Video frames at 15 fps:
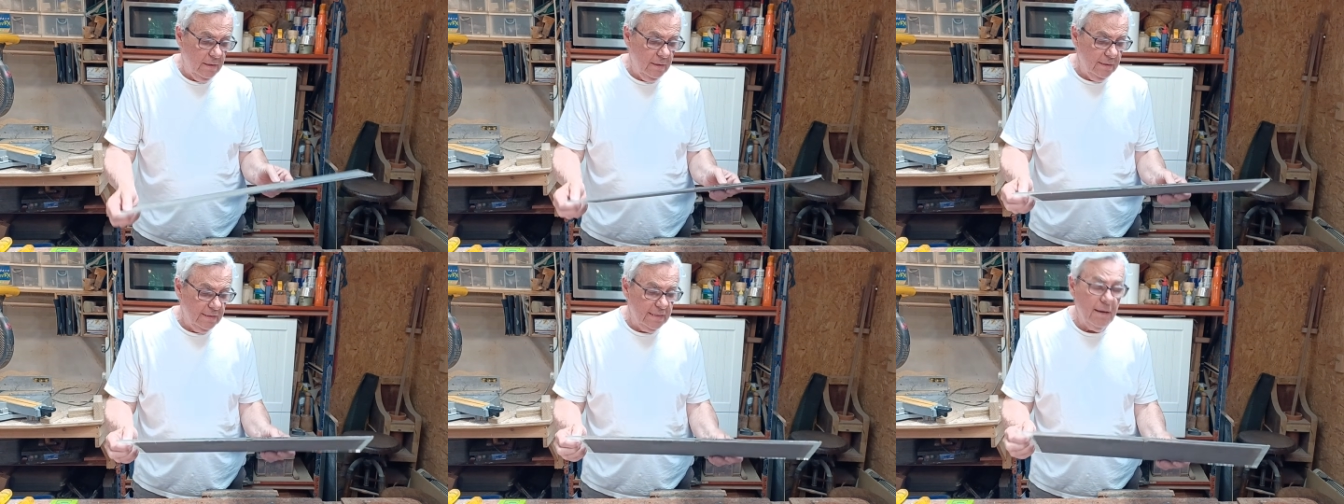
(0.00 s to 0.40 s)

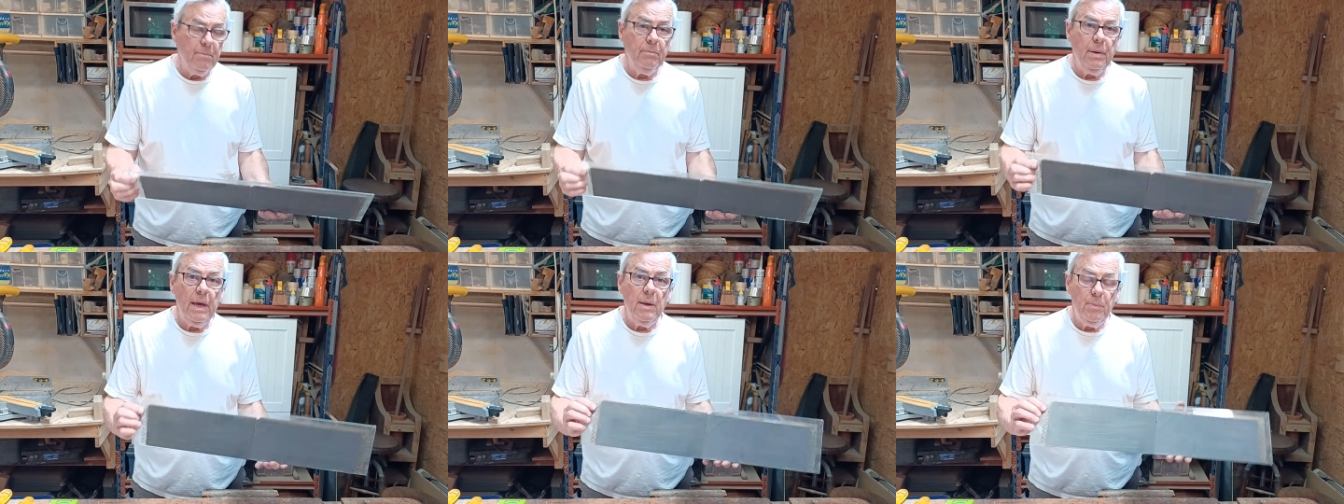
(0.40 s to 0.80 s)

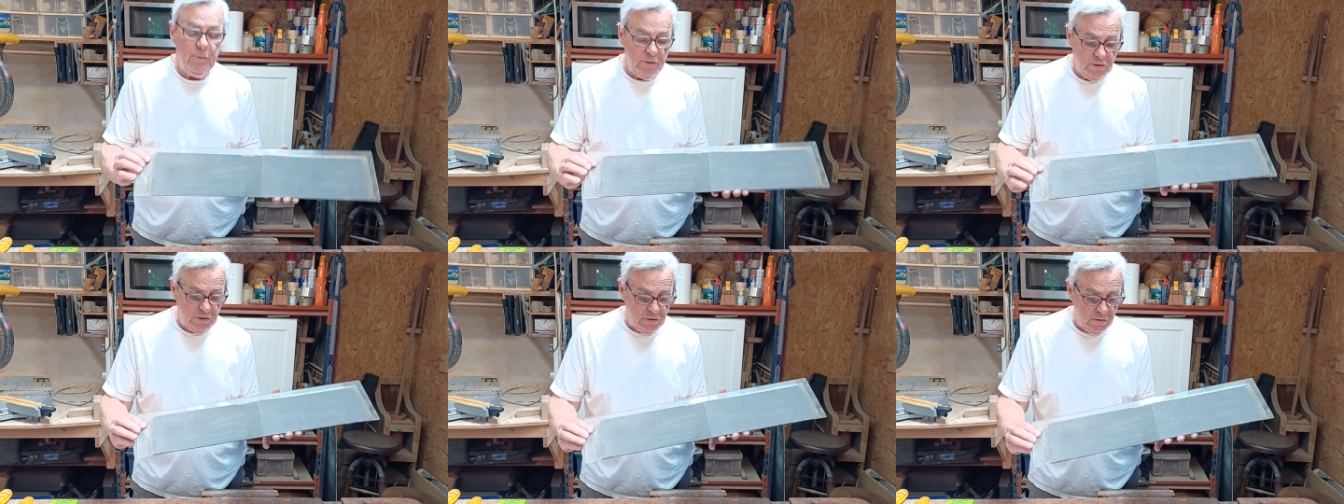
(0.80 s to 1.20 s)
sandpaper
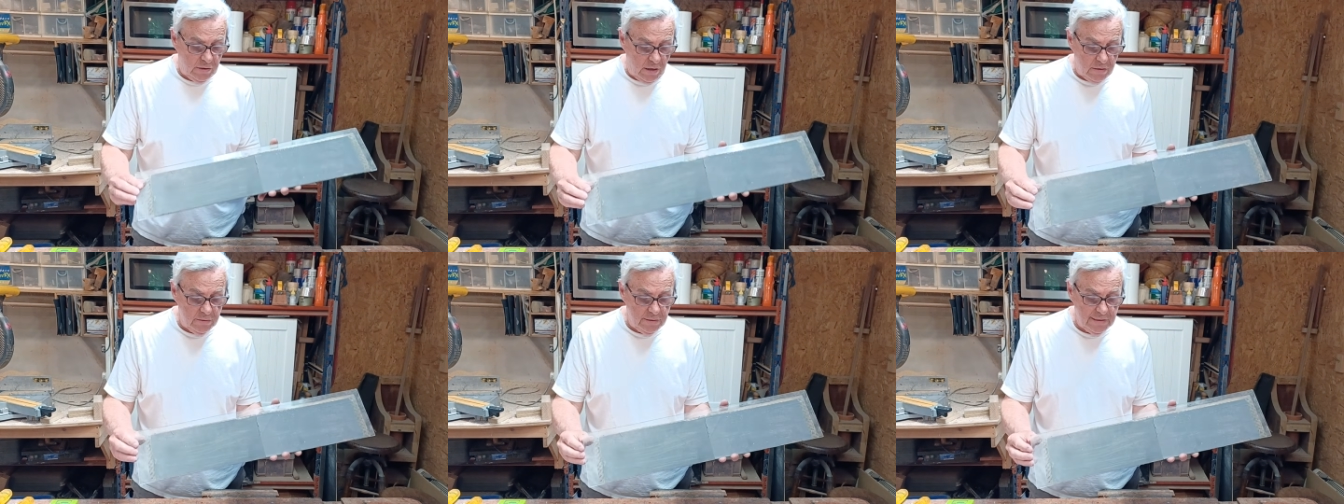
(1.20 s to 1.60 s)
stuck
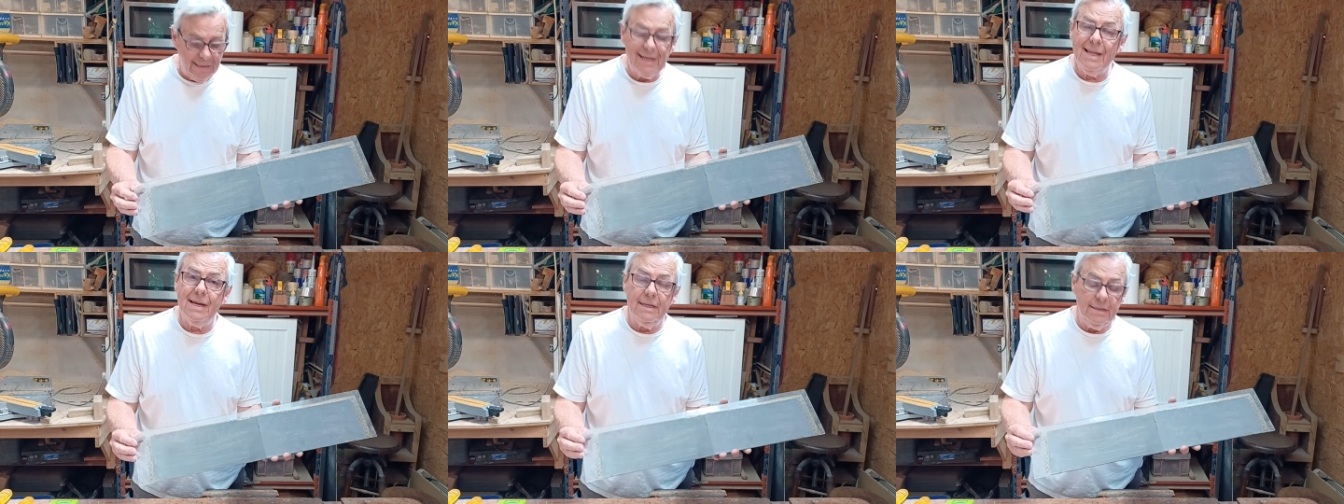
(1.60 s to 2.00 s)
onto
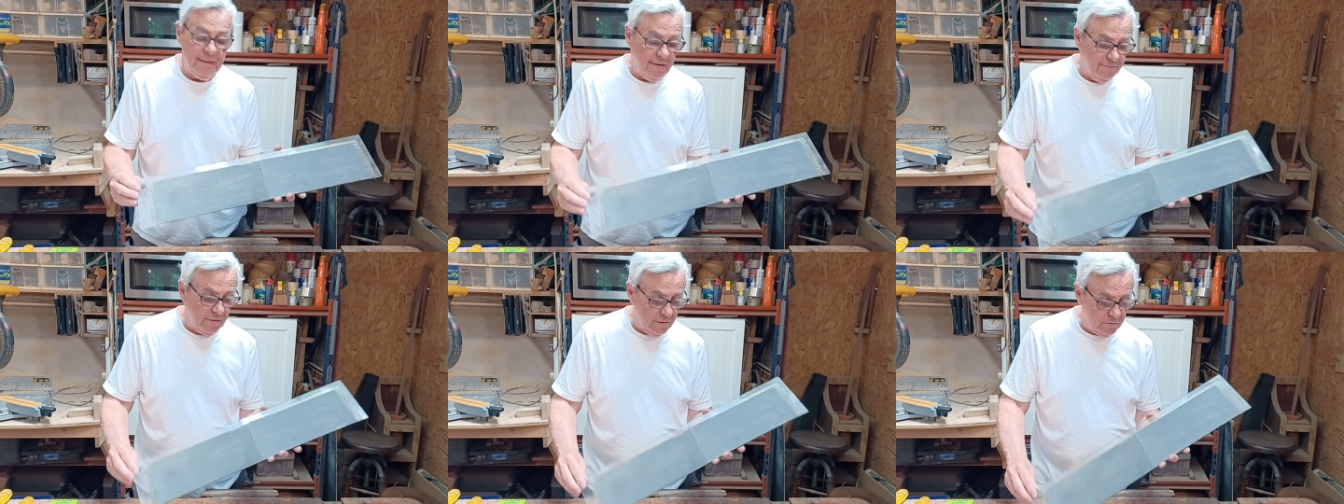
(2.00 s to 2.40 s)
glass.
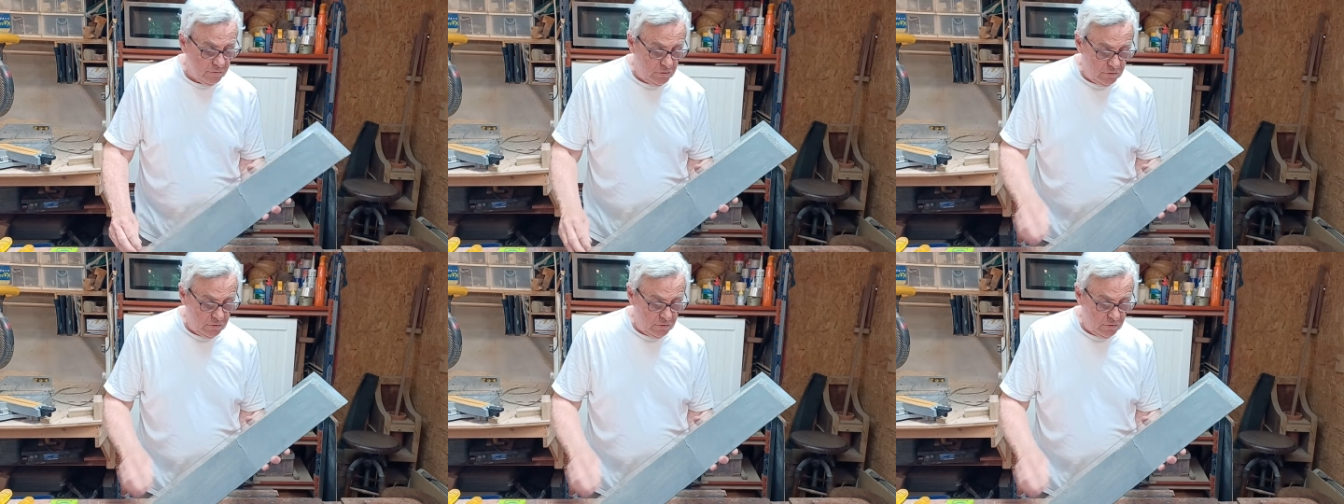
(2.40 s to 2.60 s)
I've got